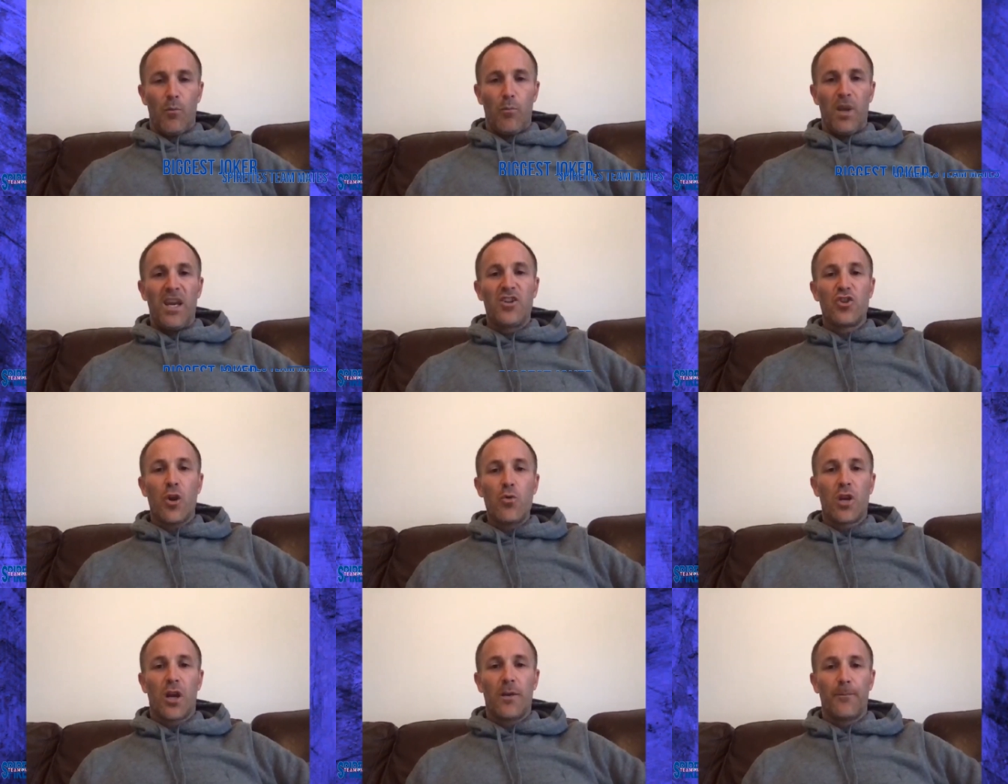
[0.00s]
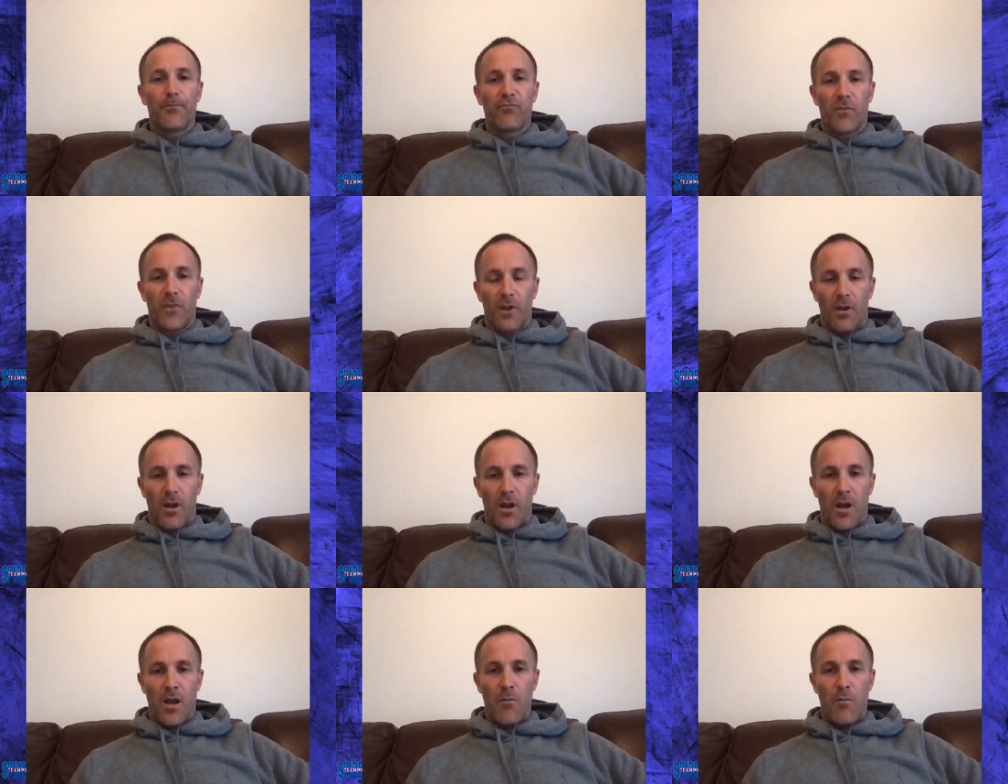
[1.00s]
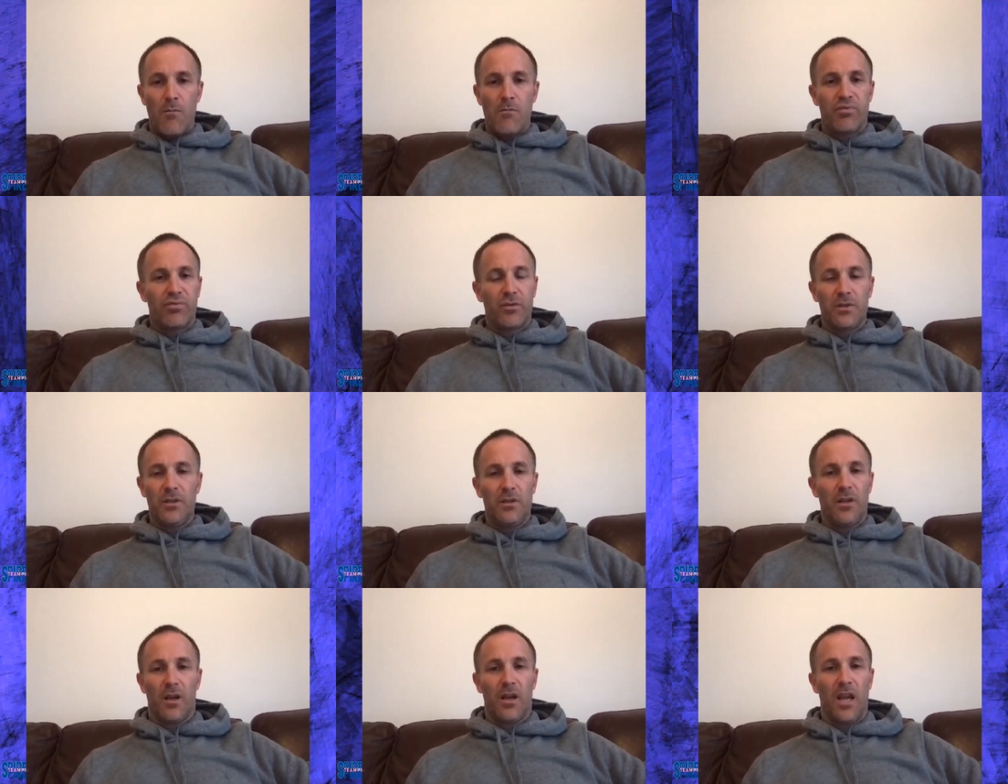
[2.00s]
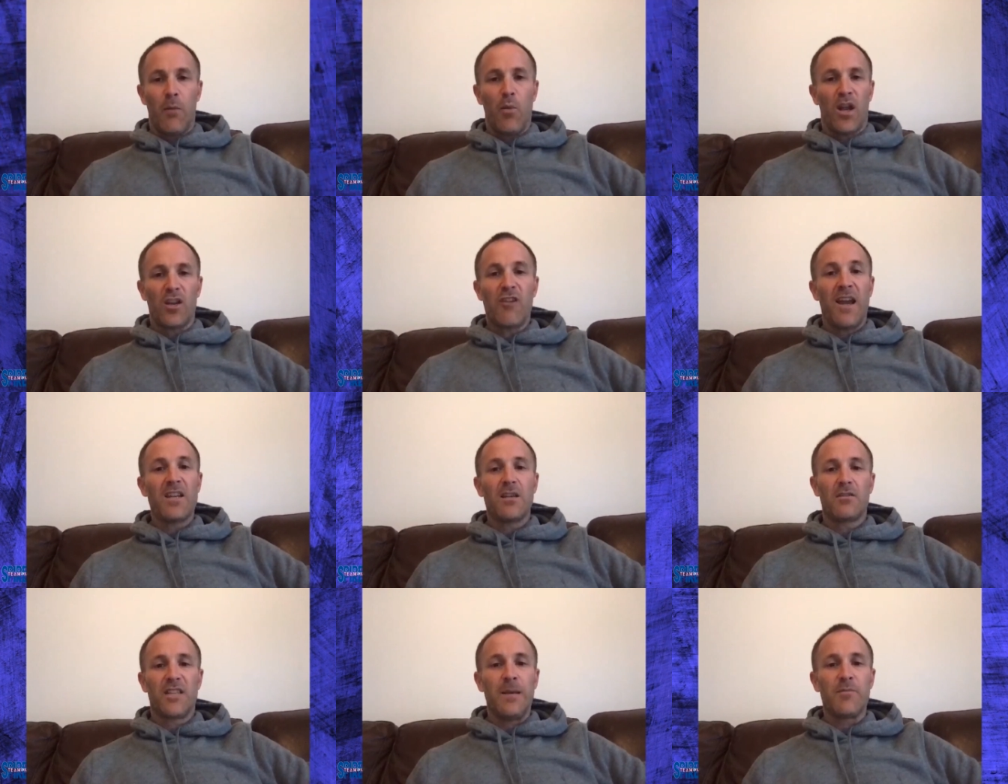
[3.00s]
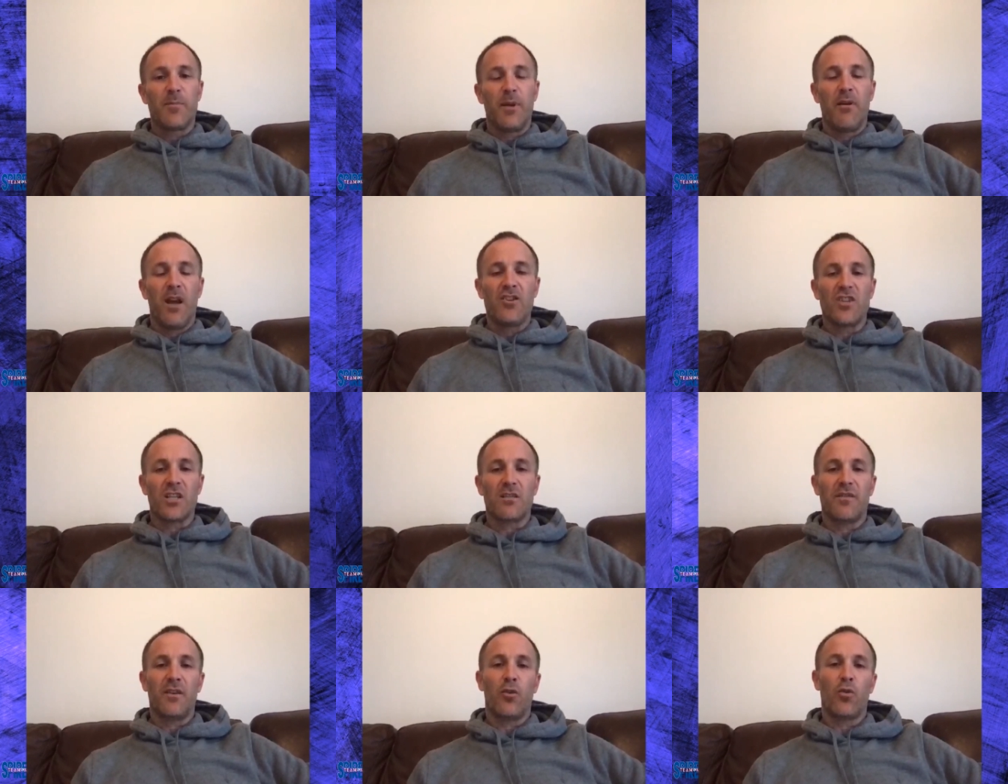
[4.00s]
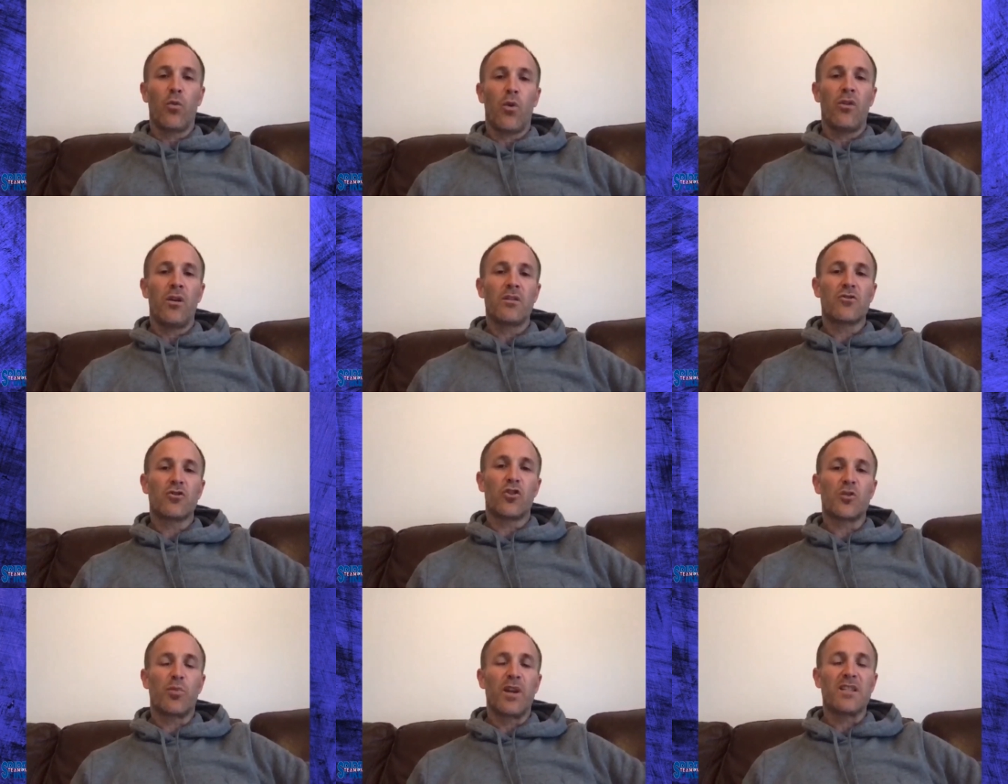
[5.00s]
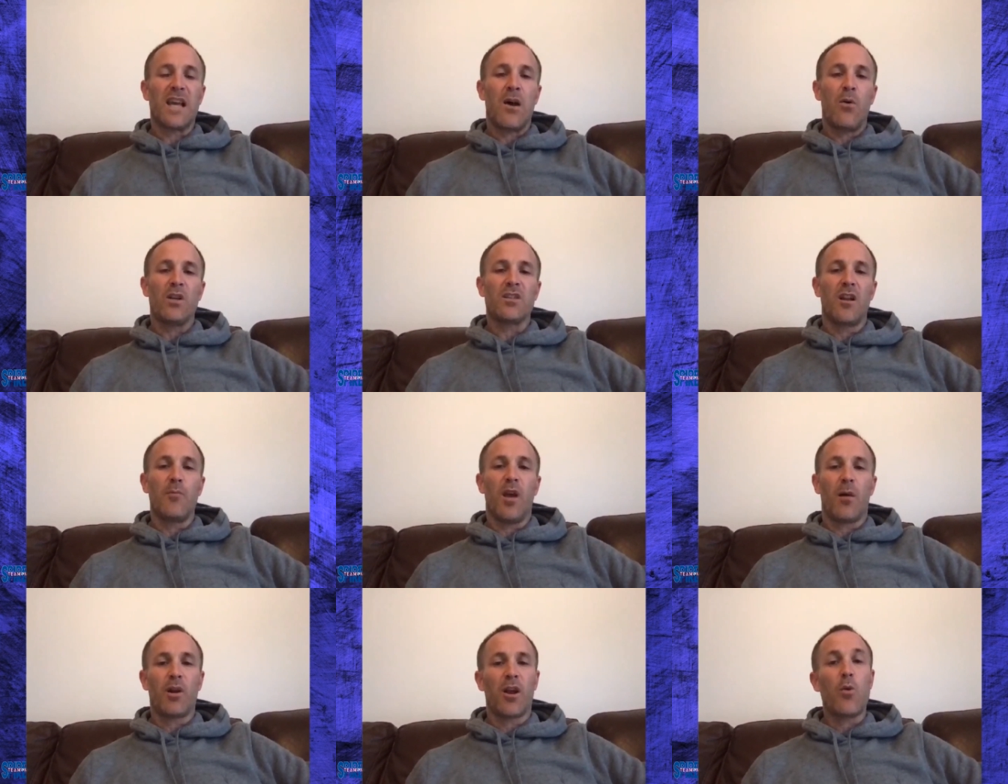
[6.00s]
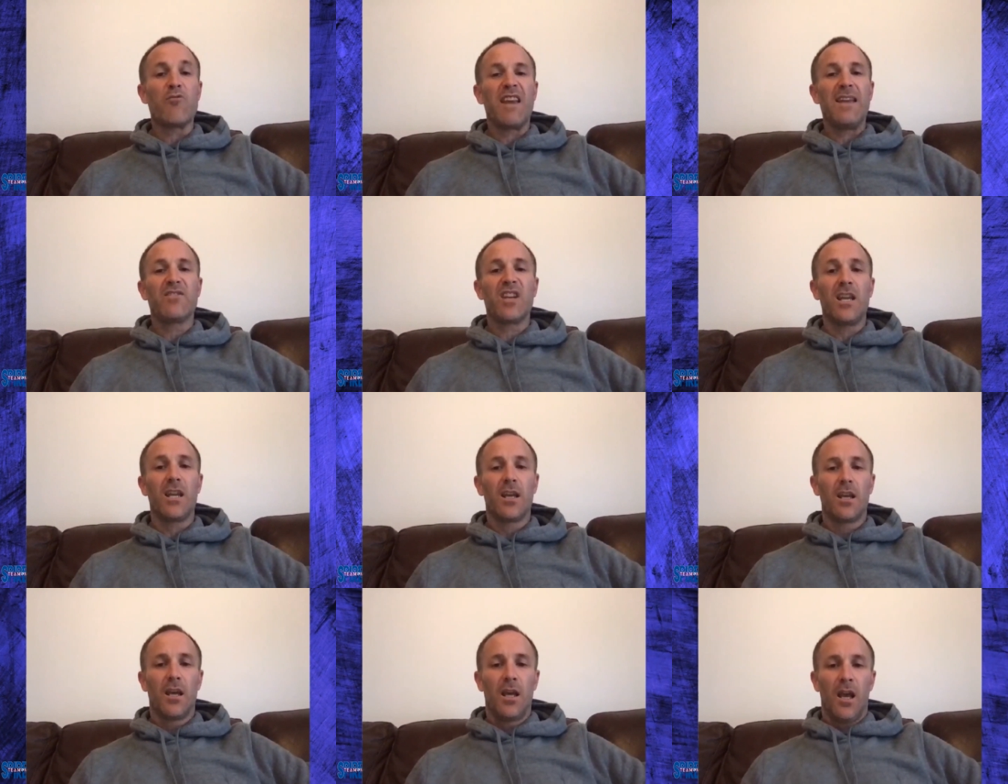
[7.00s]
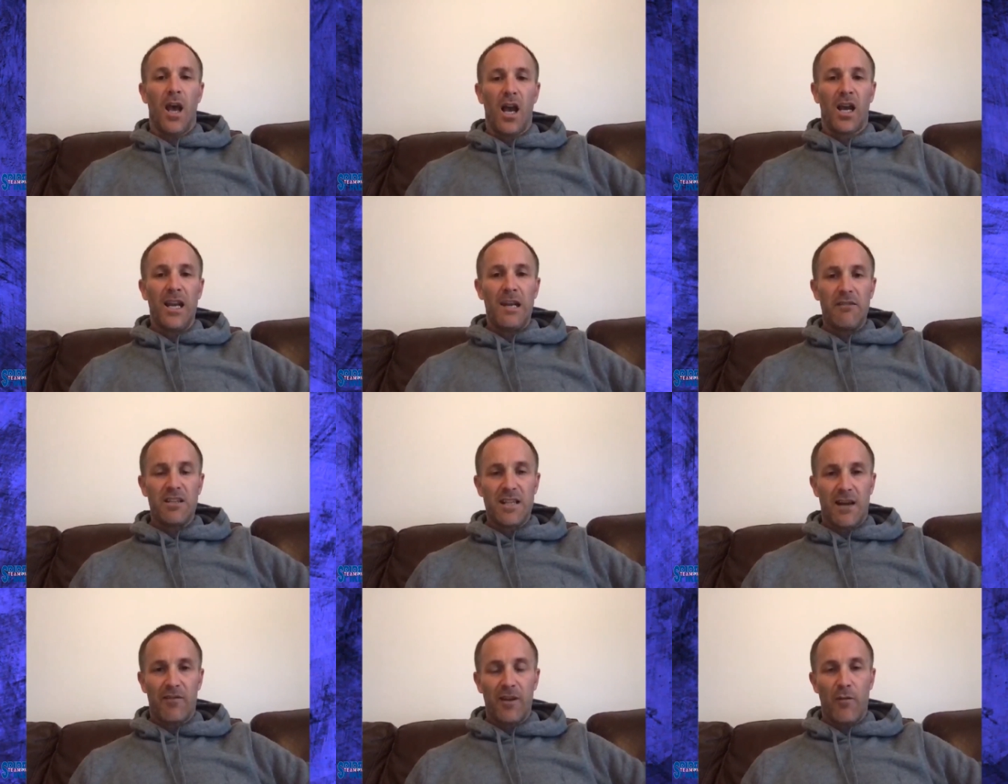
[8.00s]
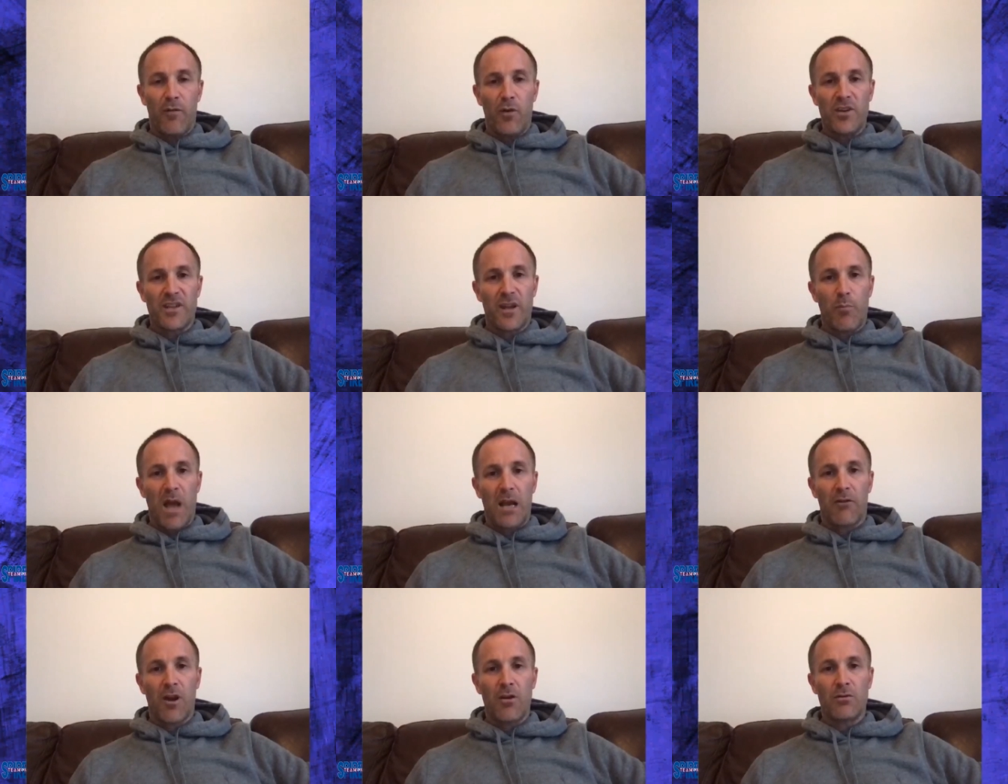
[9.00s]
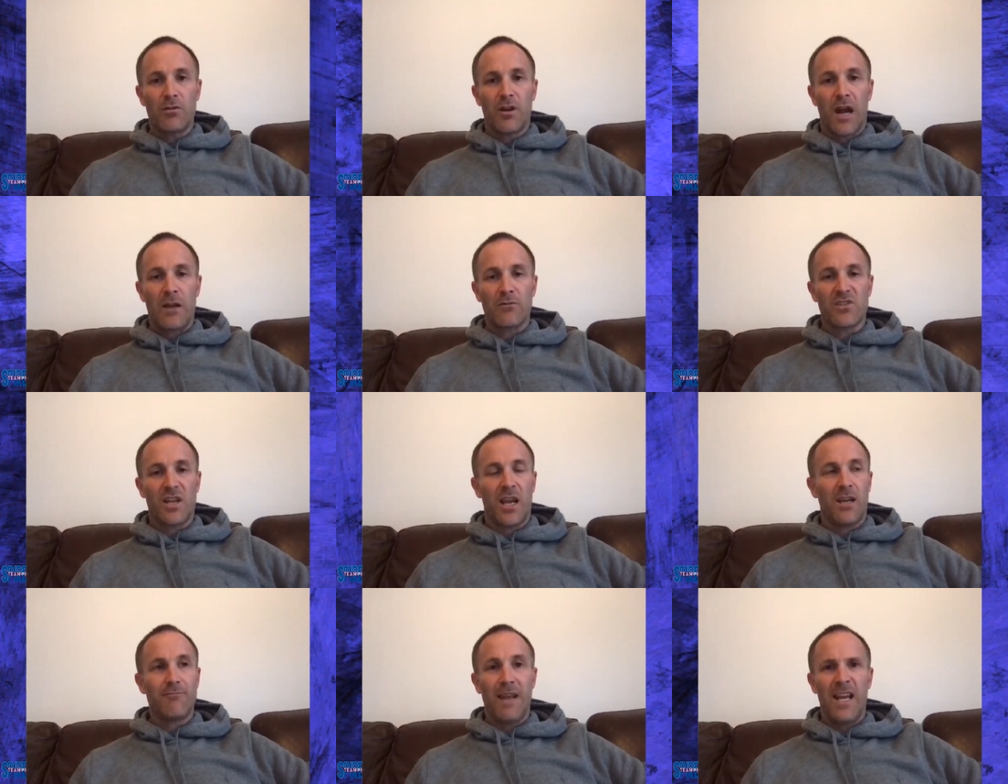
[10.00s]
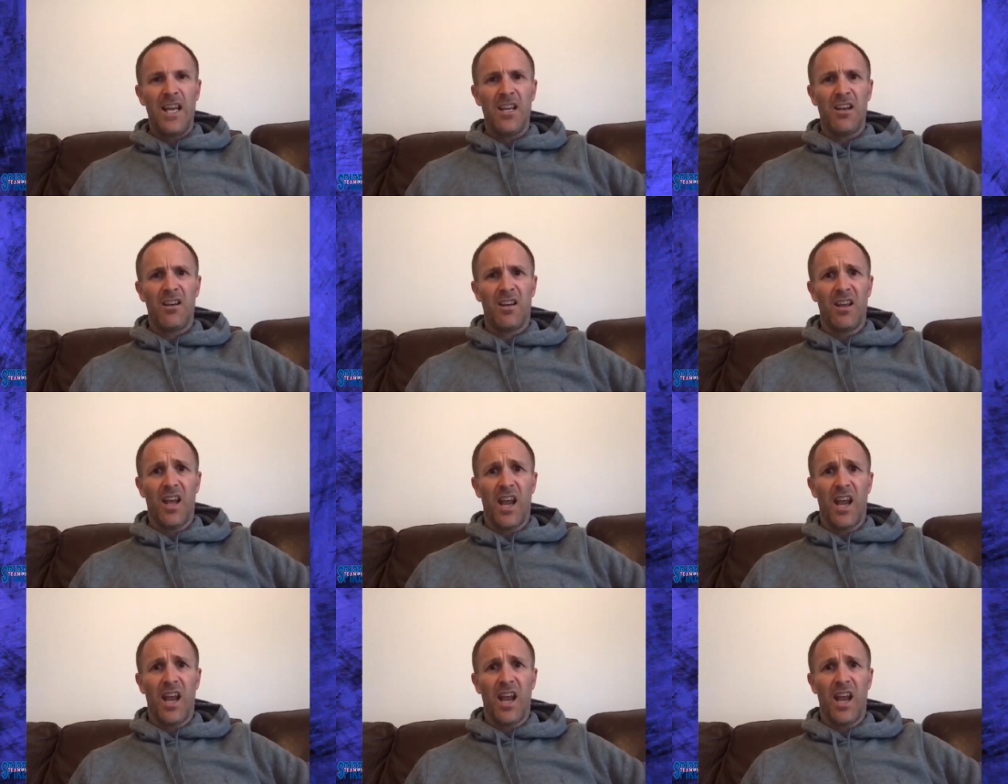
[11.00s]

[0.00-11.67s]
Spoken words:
Biggest joker. Again, we had a great team spirit at Chesterfield. The one that sort of springs out is going to be, I'm going to go with Reevesy. I can hear his daft little voice in the background saying, any good,